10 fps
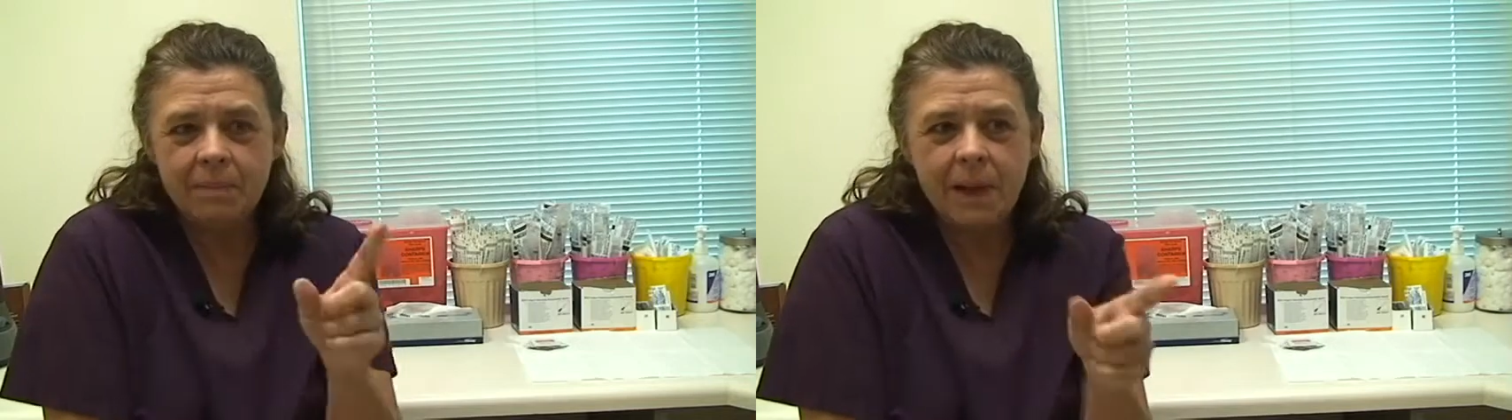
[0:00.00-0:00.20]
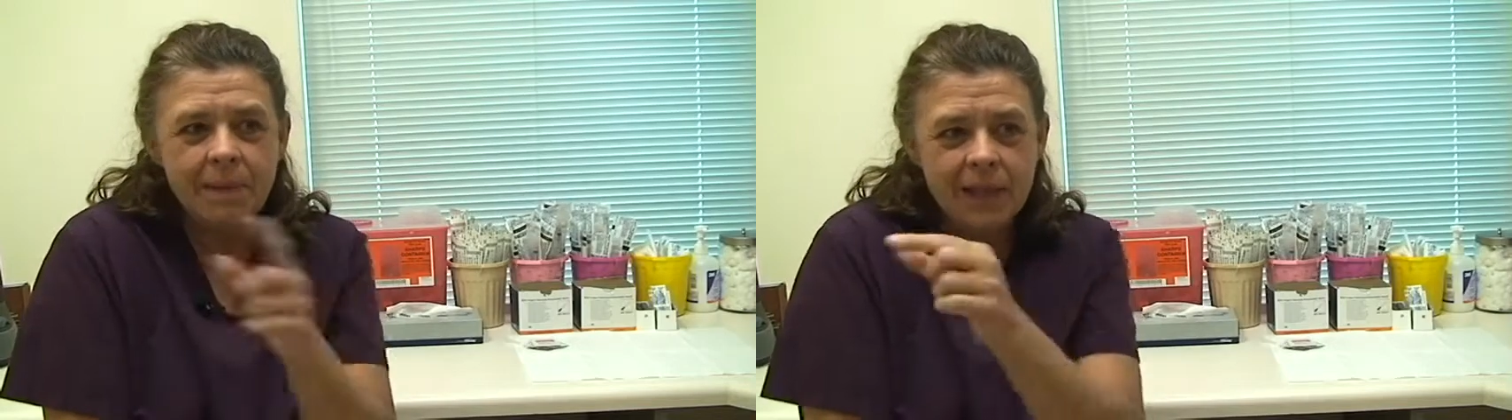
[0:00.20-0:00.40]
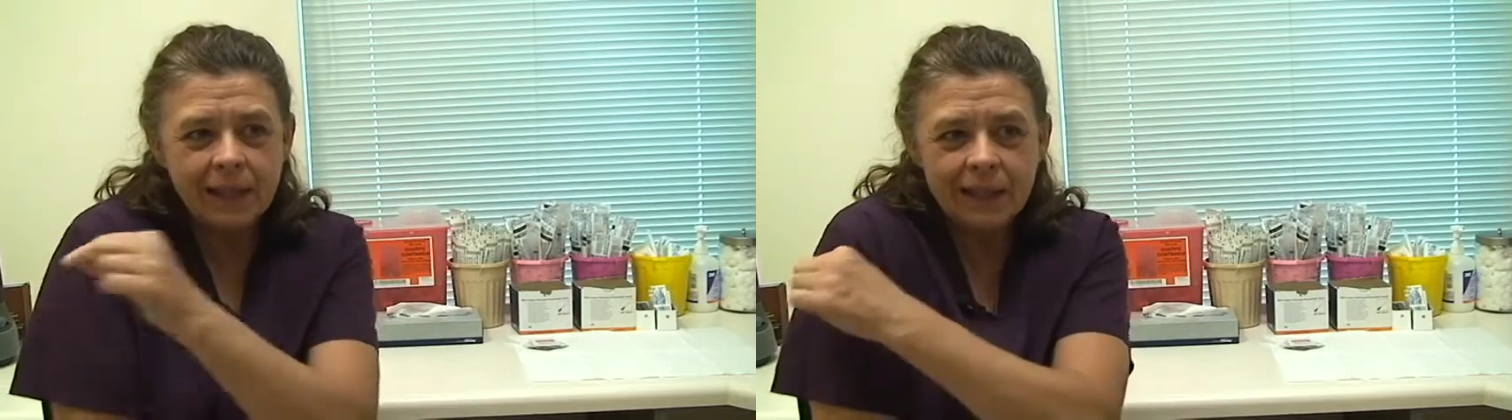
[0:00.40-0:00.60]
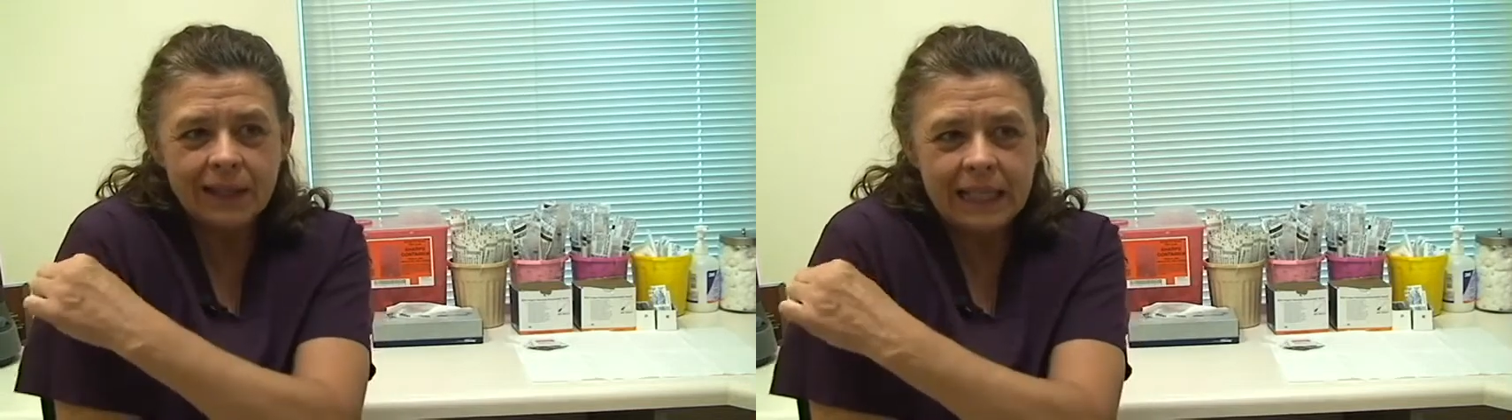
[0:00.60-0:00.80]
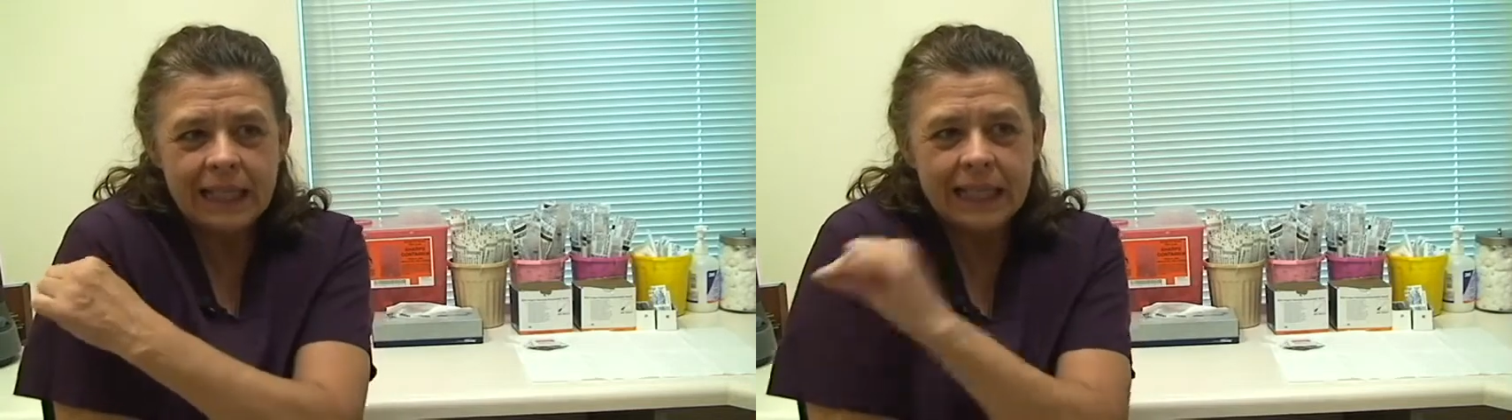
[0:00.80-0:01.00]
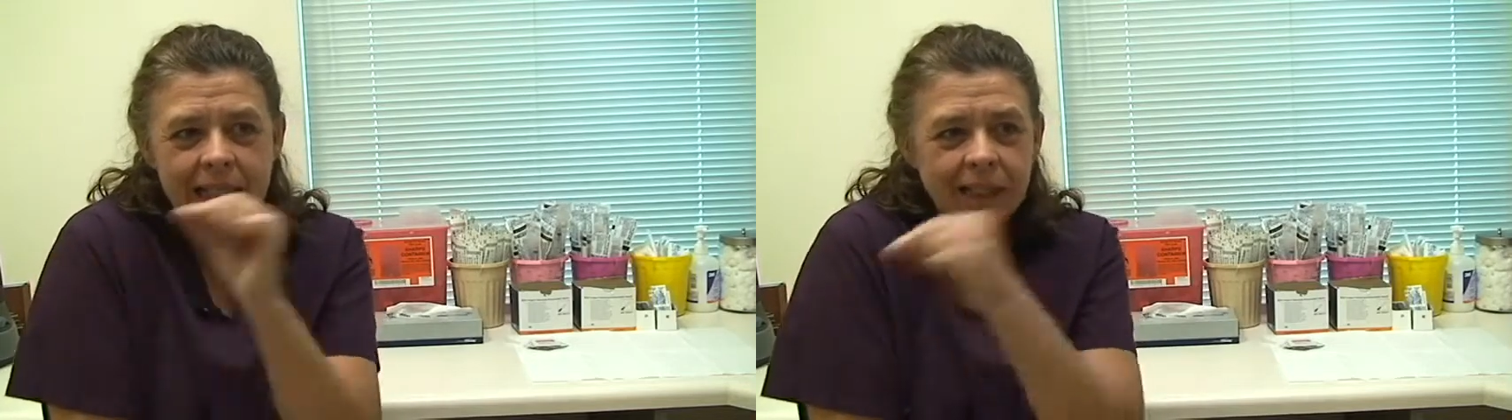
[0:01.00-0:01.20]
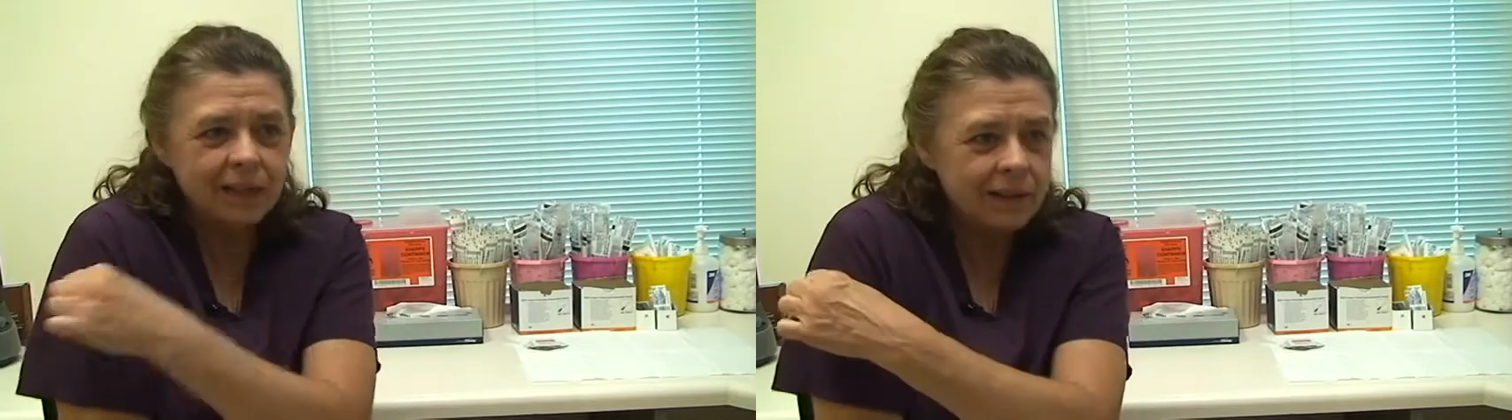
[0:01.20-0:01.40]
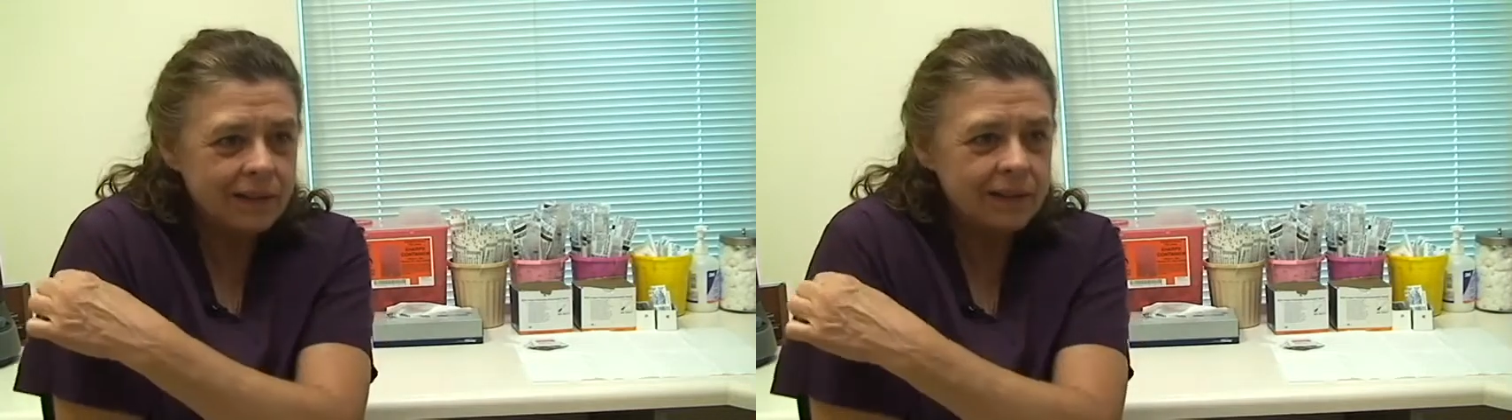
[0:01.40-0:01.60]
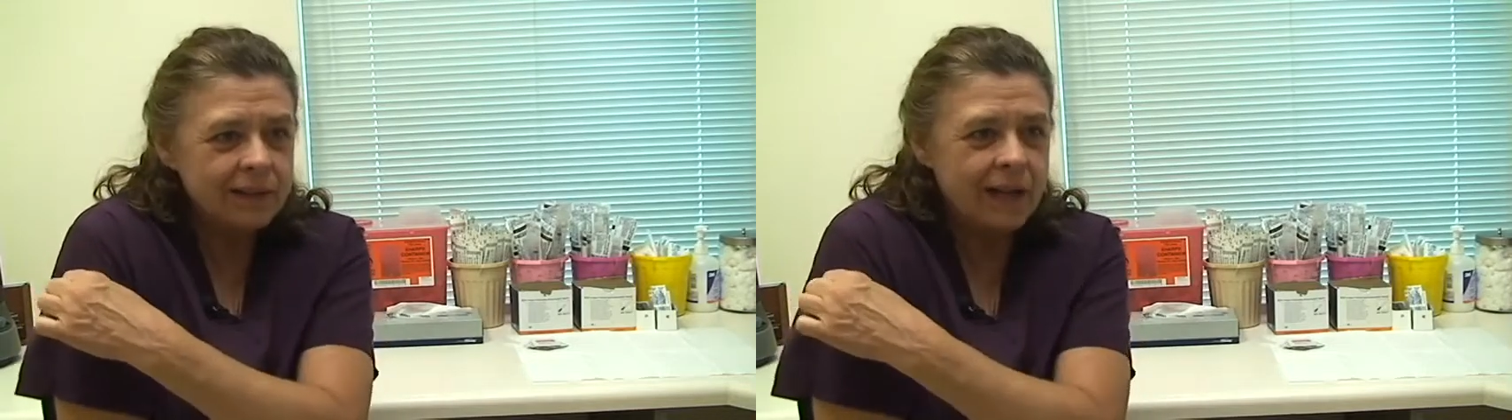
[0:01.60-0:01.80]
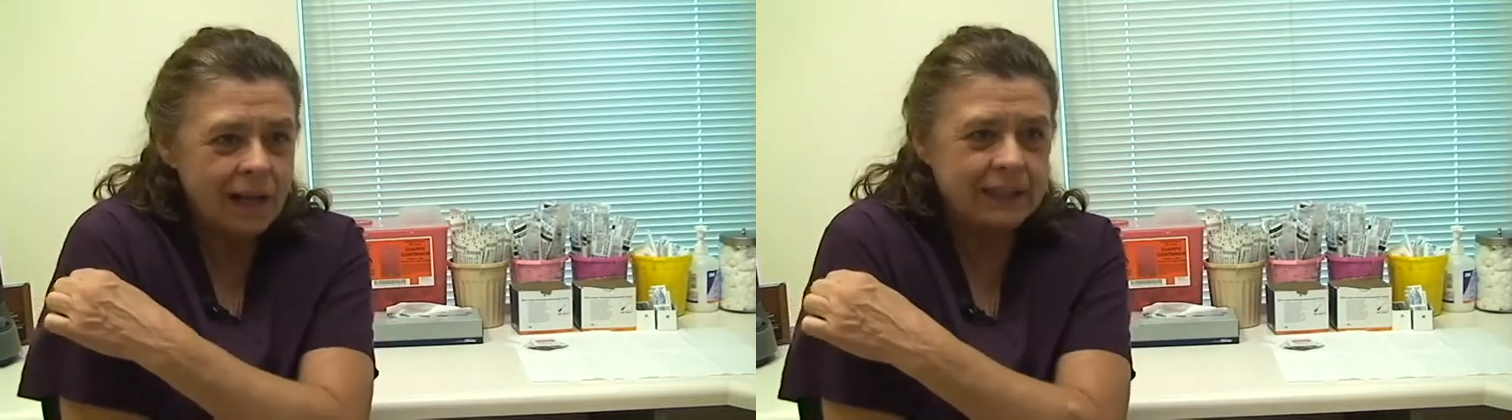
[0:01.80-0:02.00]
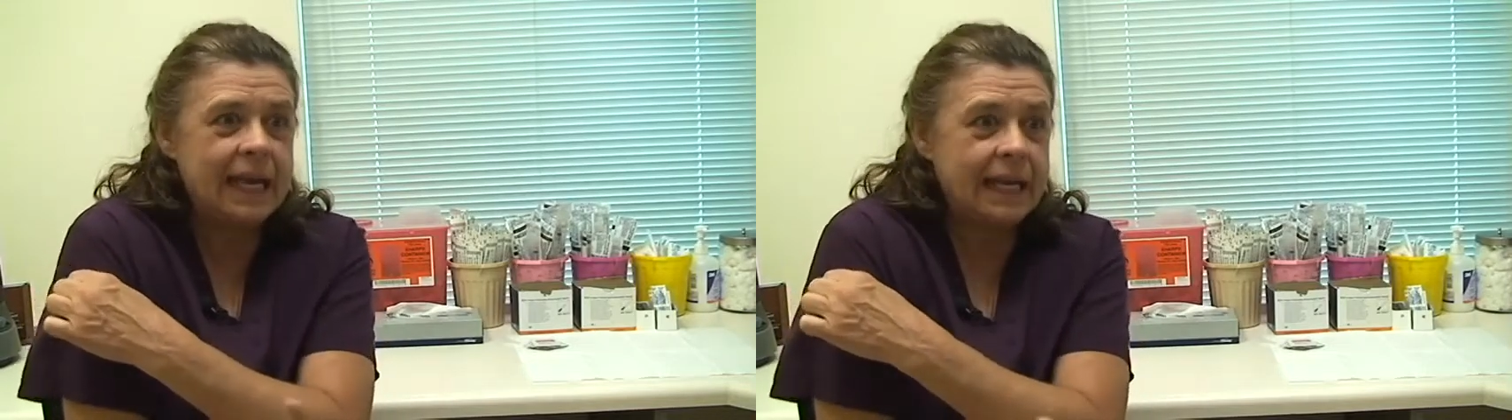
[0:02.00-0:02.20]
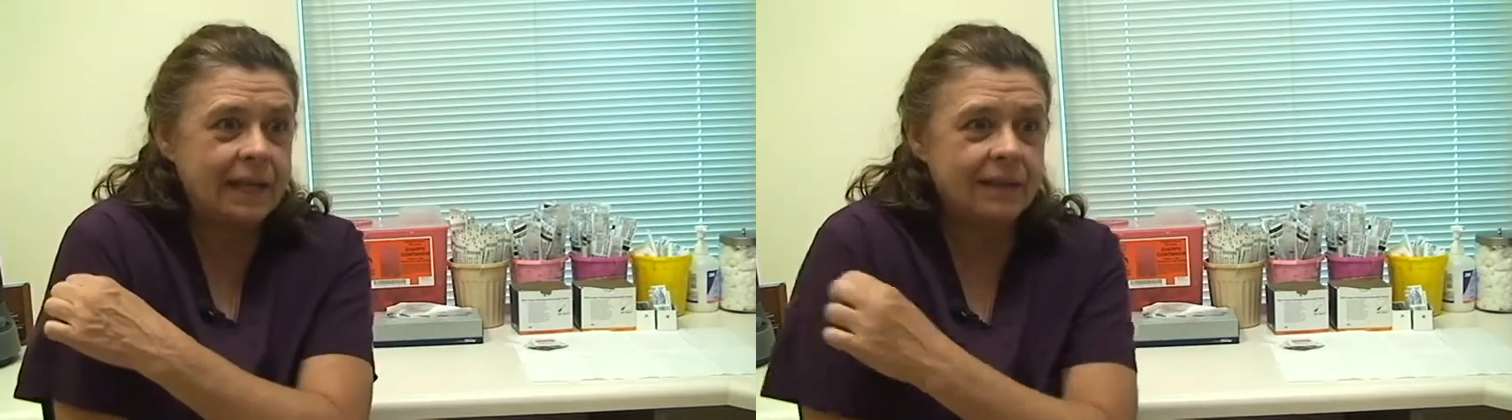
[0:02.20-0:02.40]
maybe that little teeny needle I'll take.